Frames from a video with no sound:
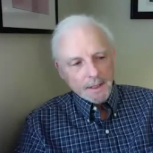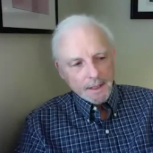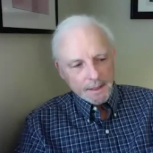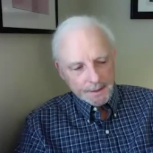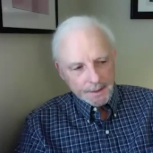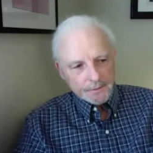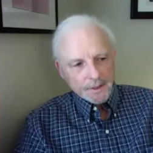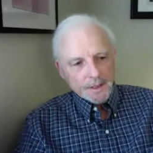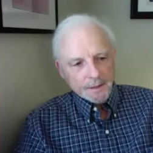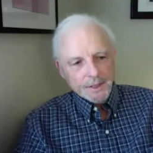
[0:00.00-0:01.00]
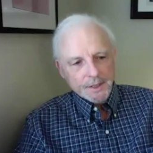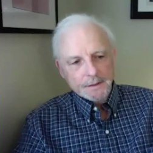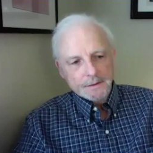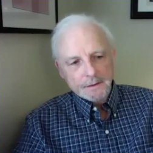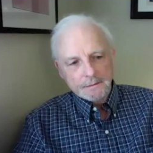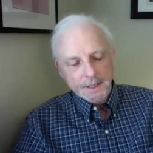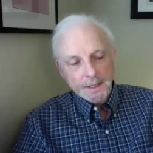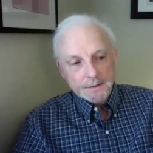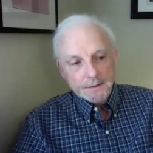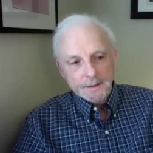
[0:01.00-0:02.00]
I think we're coming
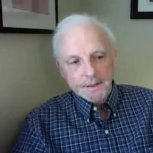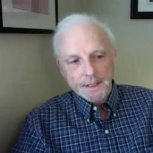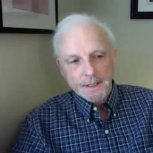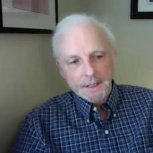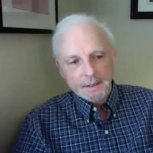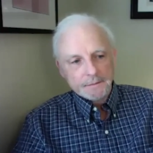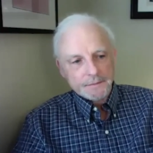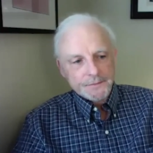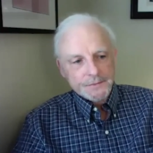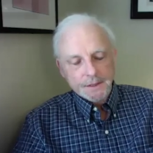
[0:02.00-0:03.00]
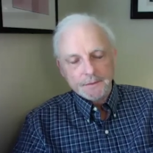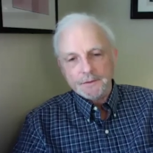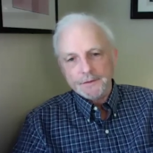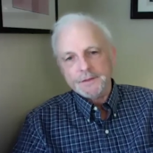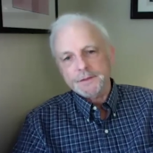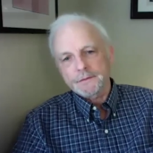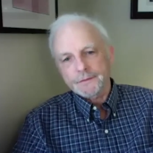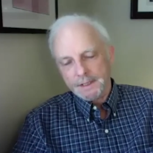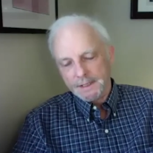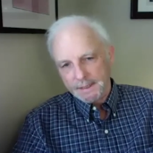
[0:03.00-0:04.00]
around to that, some of us who
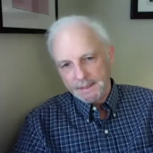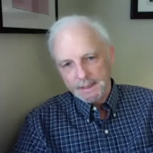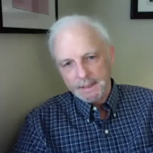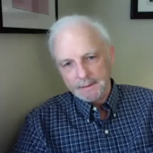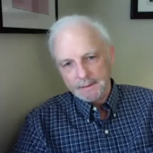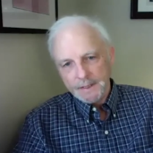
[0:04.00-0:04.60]
forgot that.